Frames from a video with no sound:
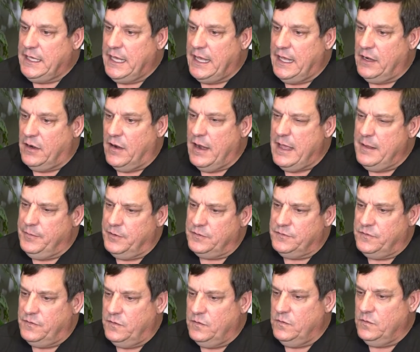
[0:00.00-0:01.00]
and are able
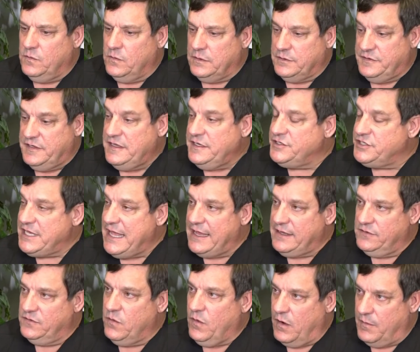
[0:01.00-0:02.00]
to teach that to